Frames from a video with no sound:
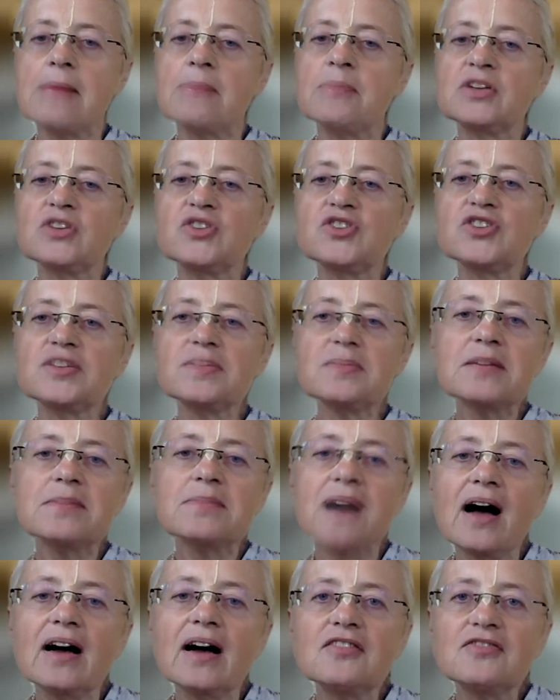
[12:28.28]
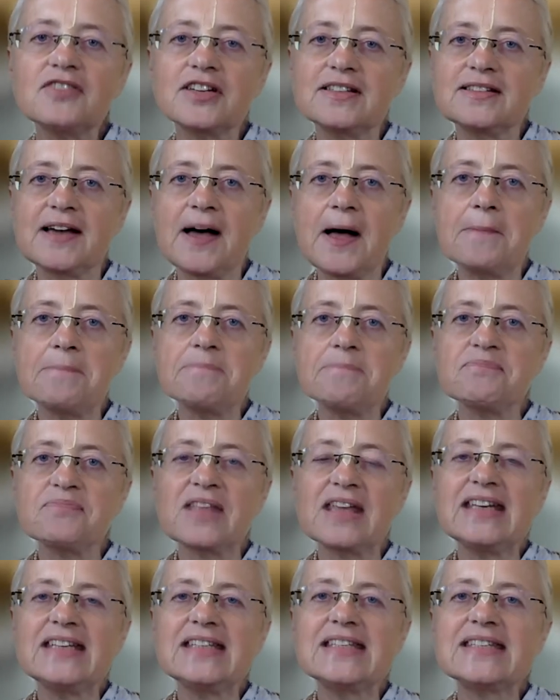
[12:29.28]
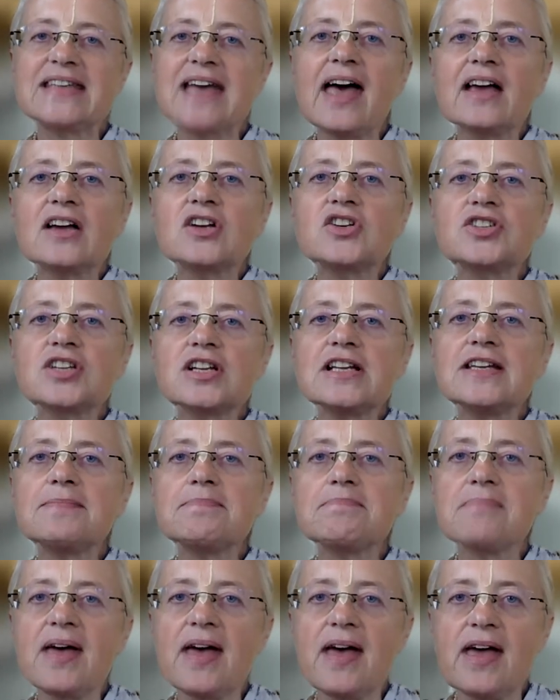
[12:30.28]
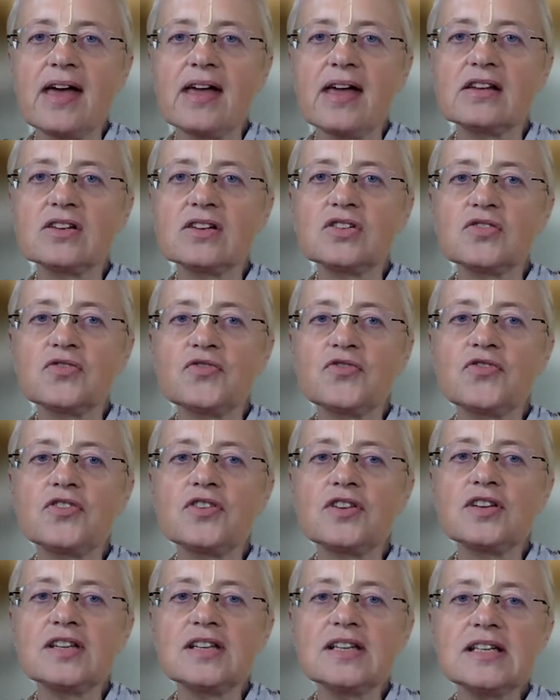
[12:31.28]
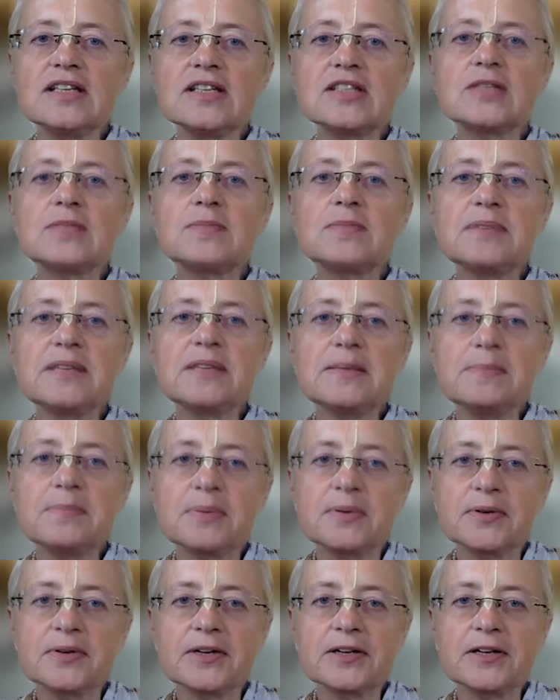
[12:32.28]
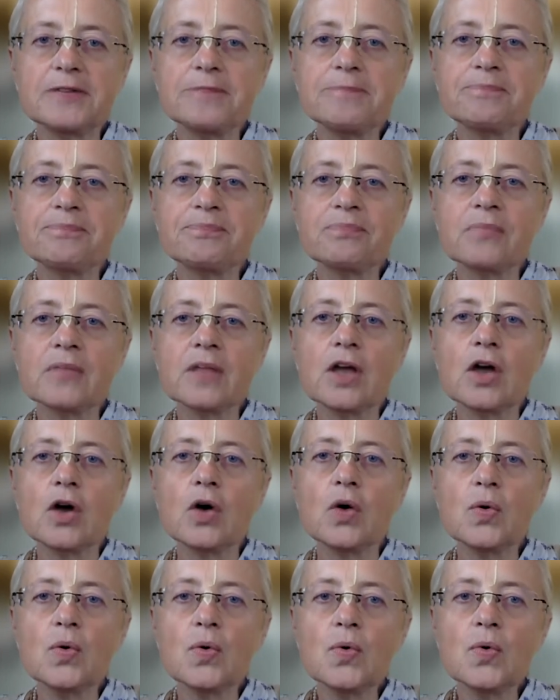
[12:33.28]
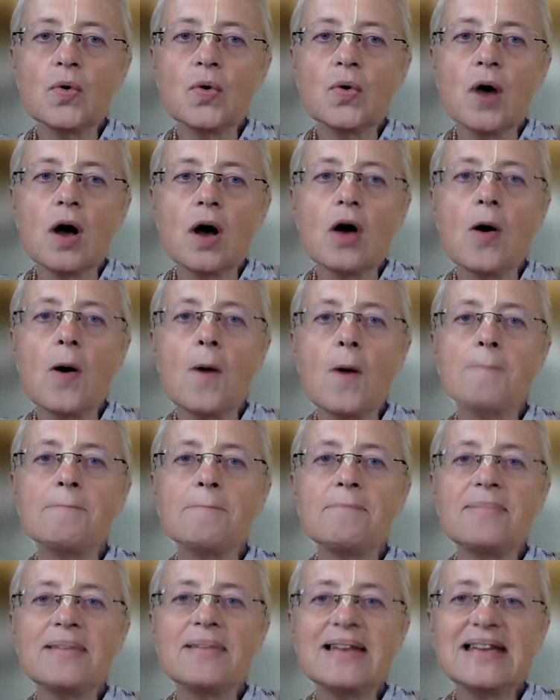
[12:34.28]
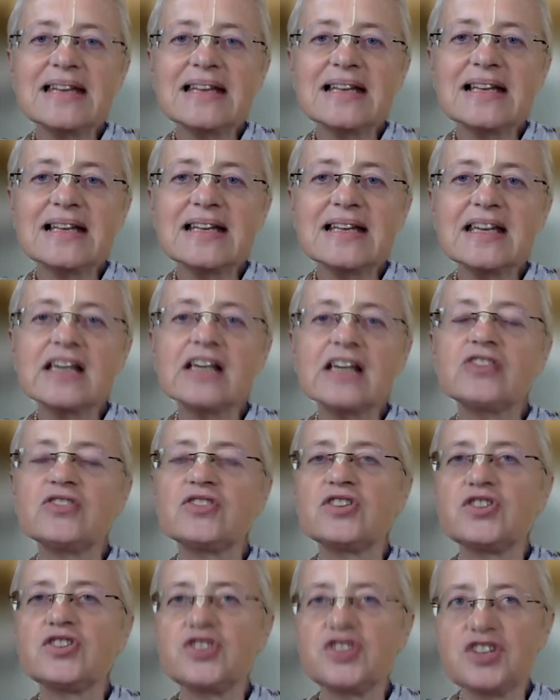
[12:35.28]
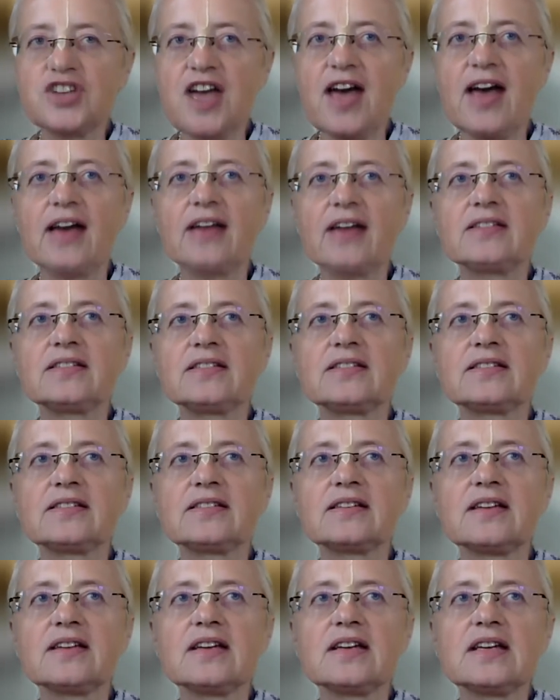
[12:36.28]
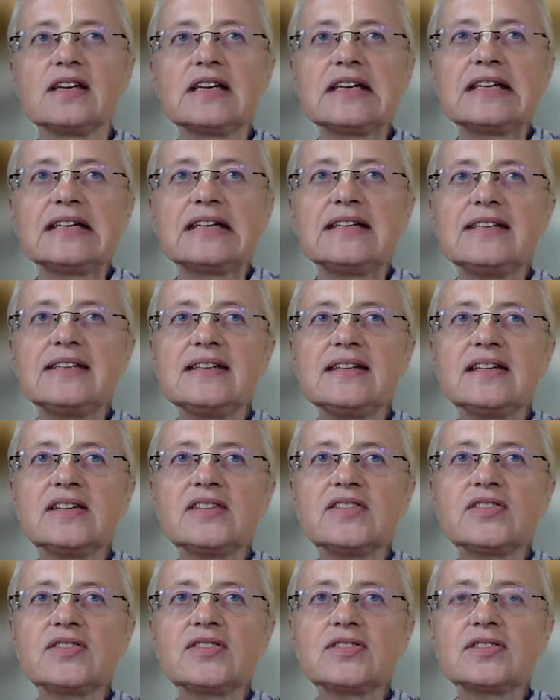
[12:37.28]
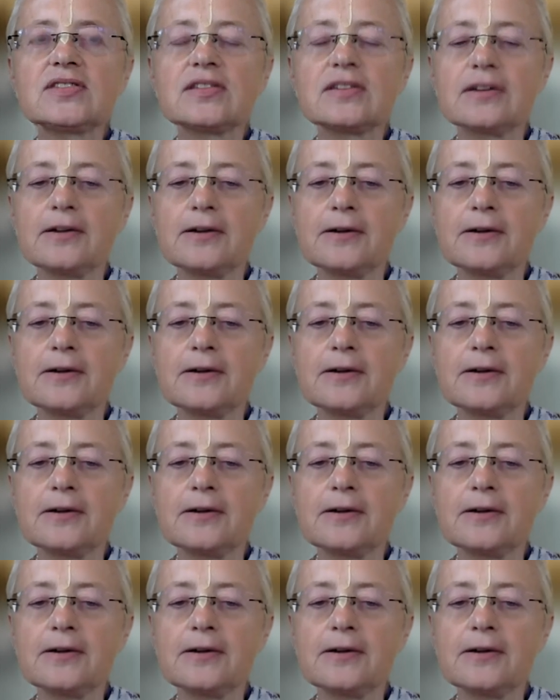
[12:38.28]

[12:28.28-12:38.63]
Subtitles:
But Srimad Bhagavatam, it's actually meant for these people who completely reject these